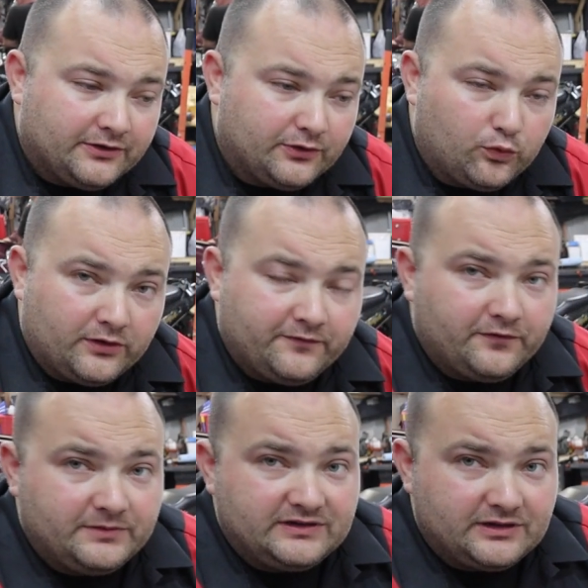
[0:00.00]
the one
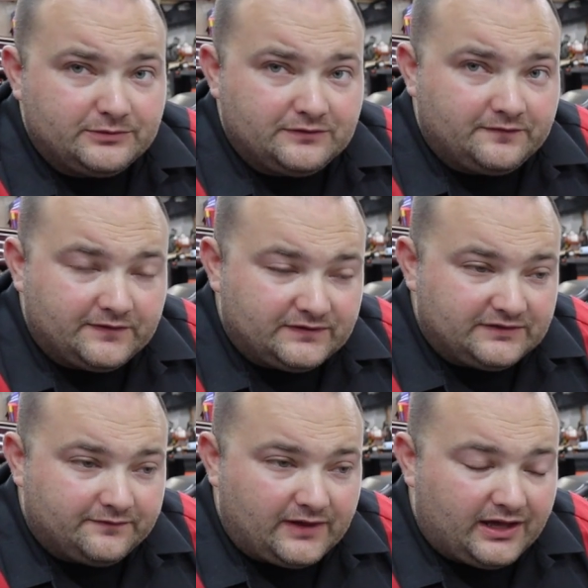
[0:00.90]
from the W
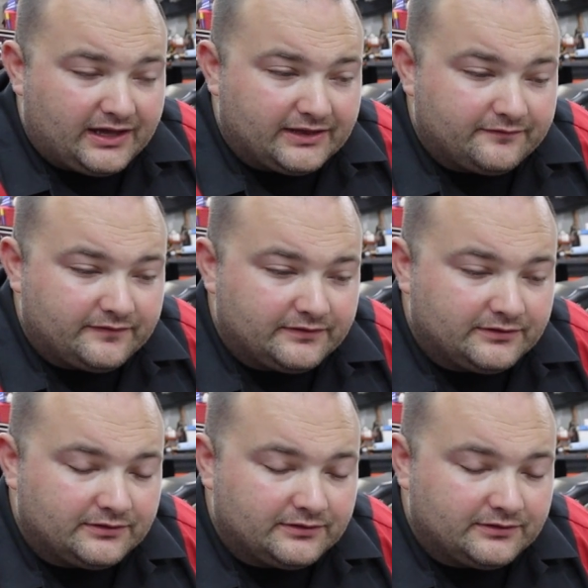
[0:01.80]
fifty-five